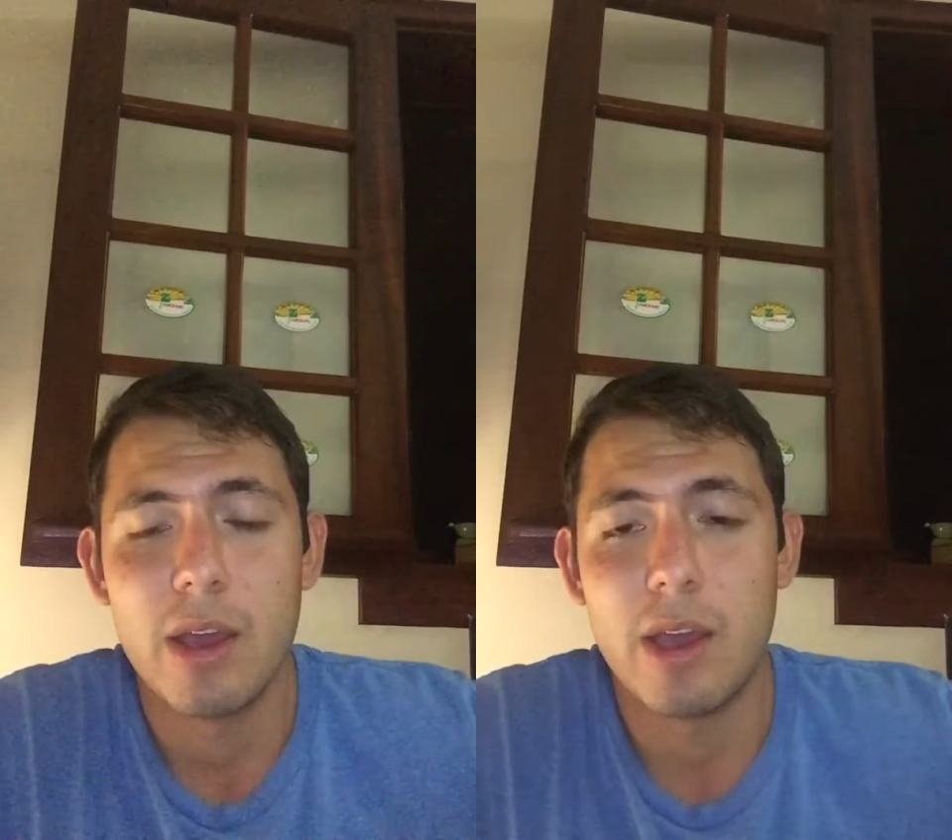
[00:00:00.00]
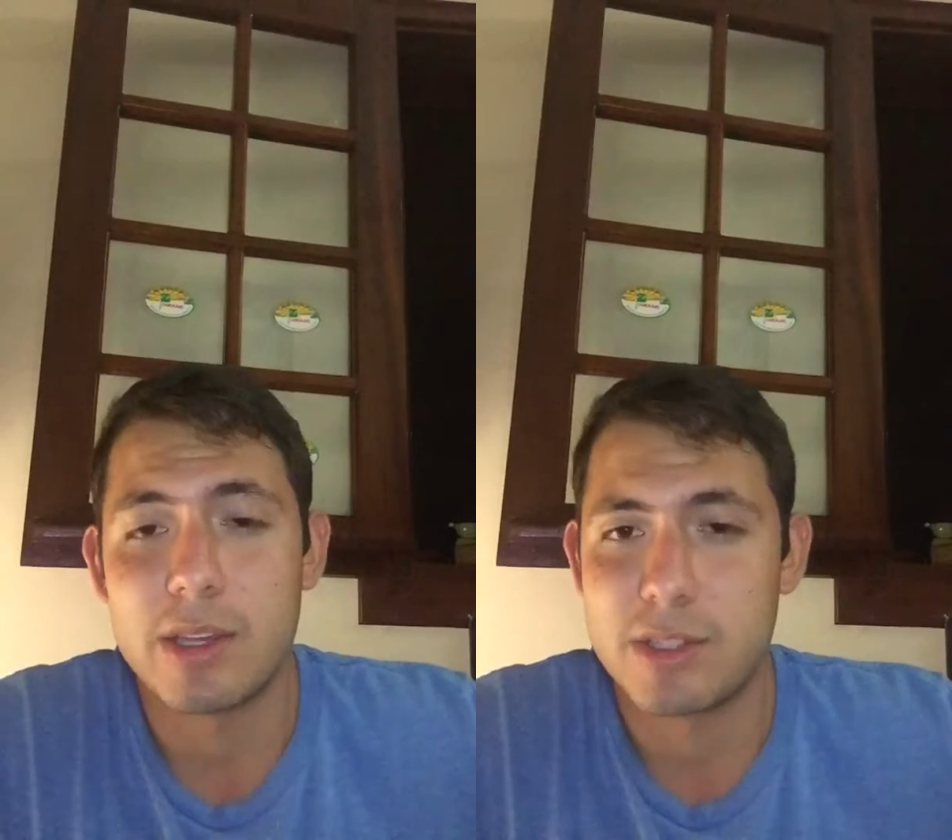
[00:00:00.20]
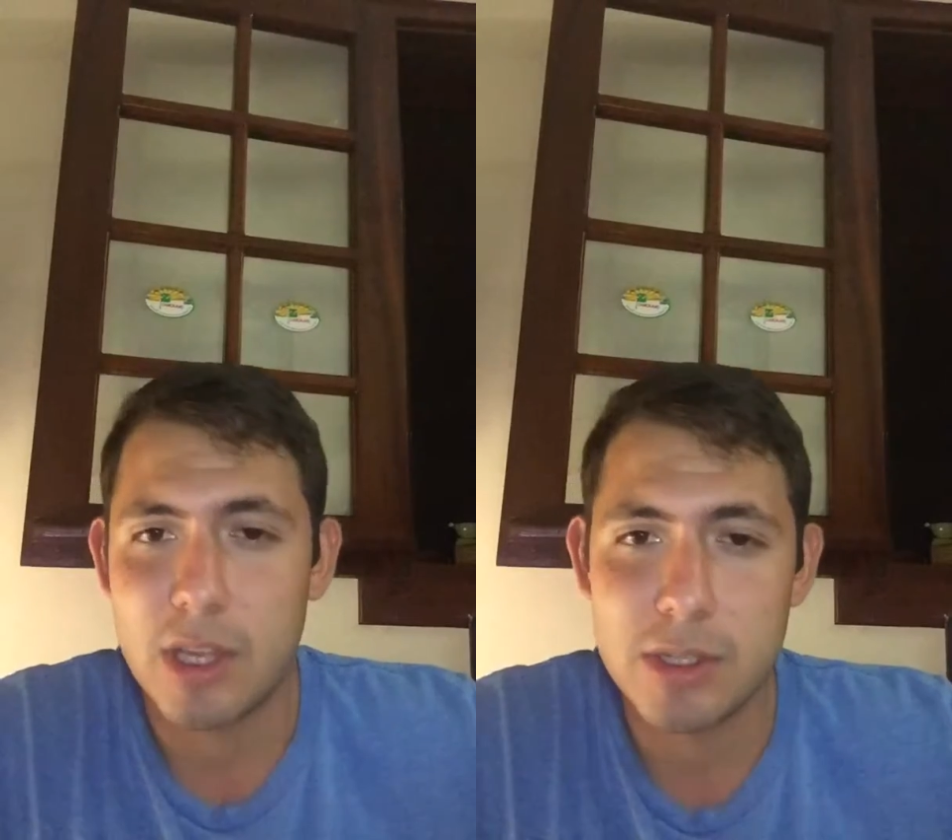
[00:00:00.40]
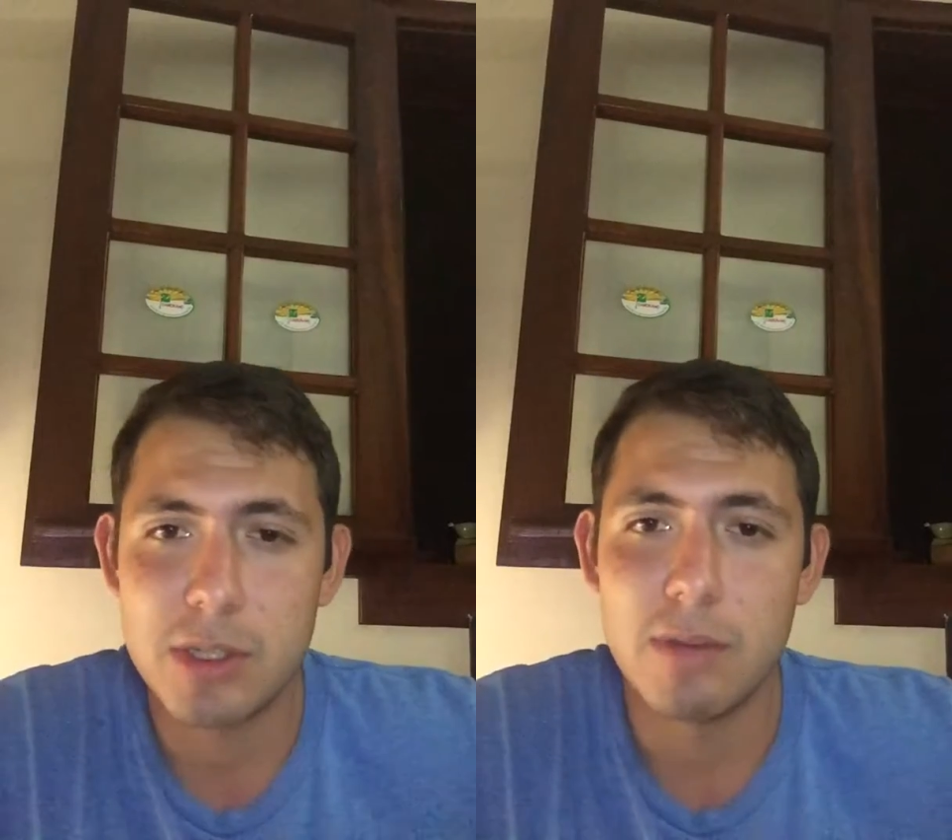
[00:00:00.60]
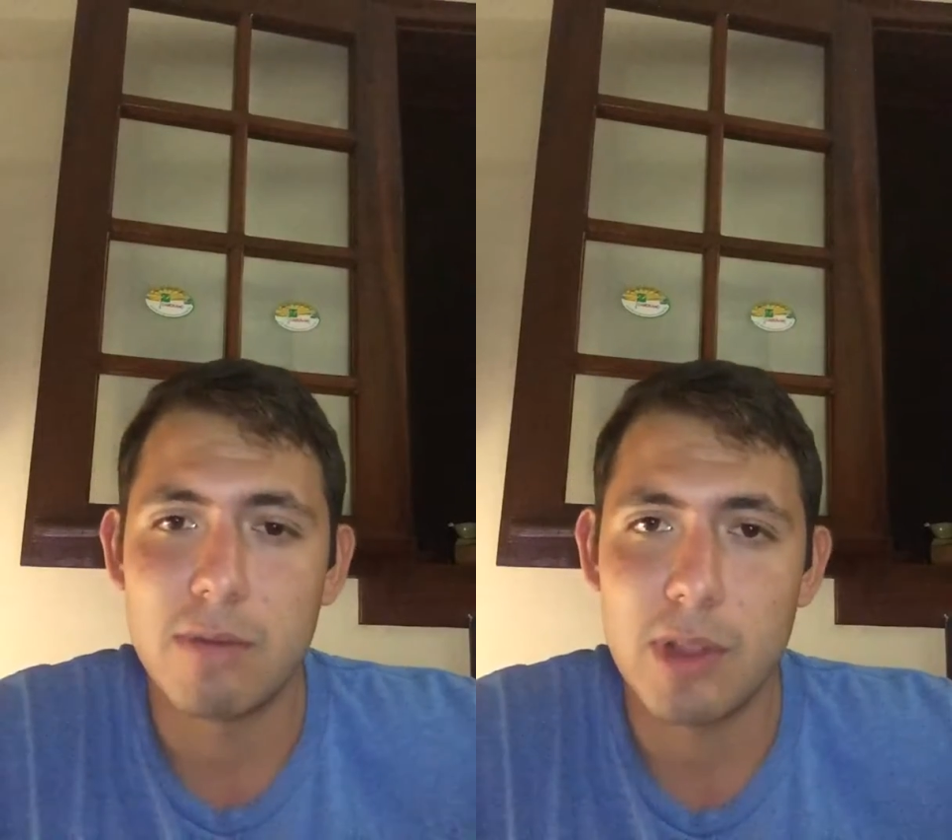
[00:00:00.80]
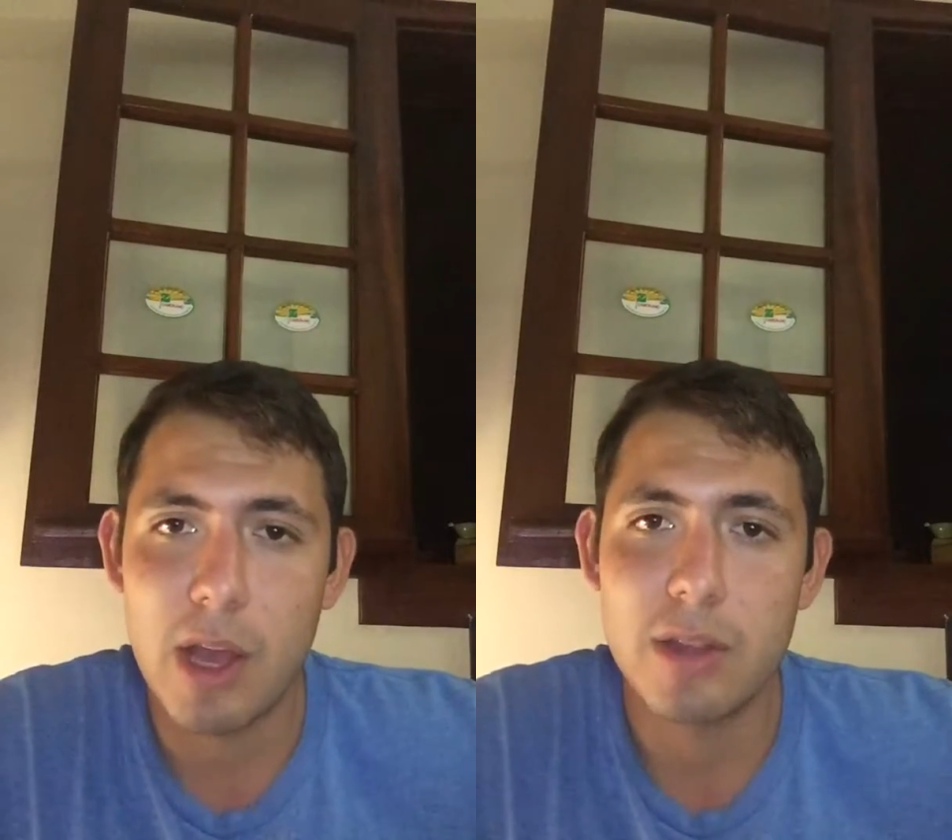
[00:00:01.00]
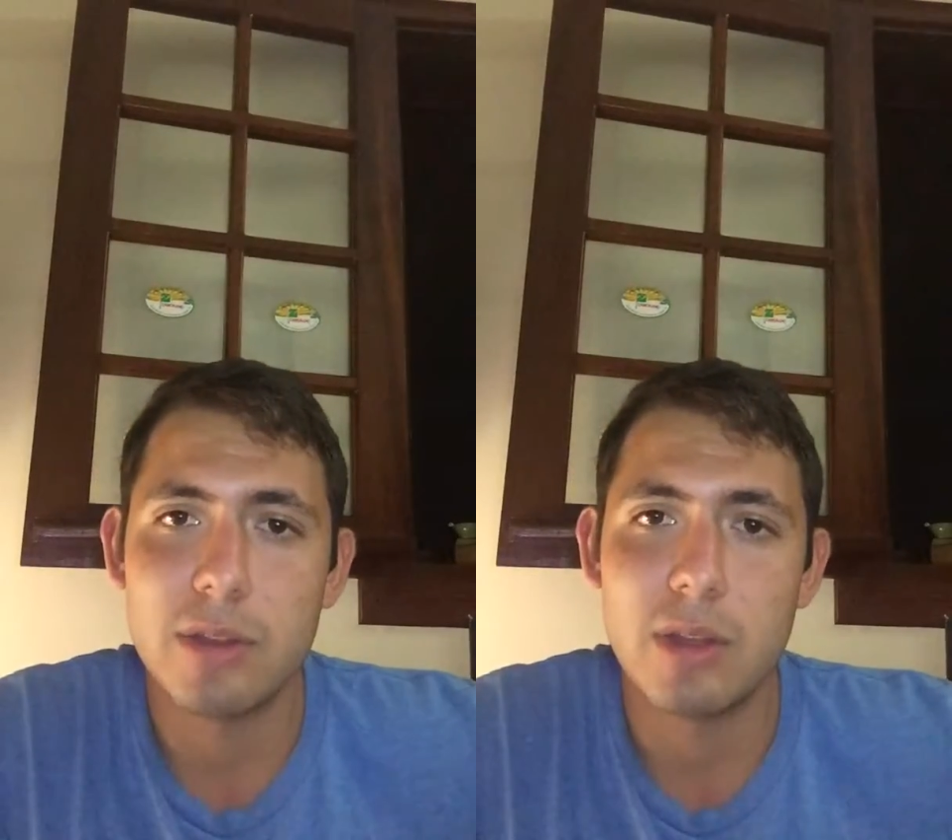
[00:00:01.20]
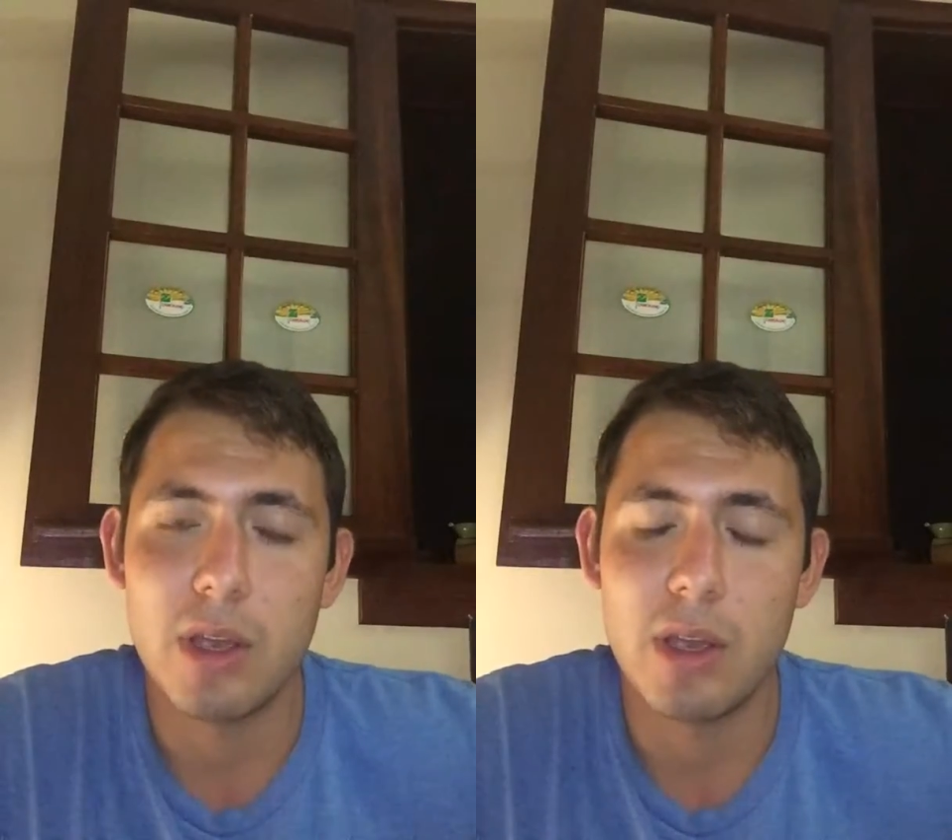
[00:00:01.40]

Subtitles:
extensive land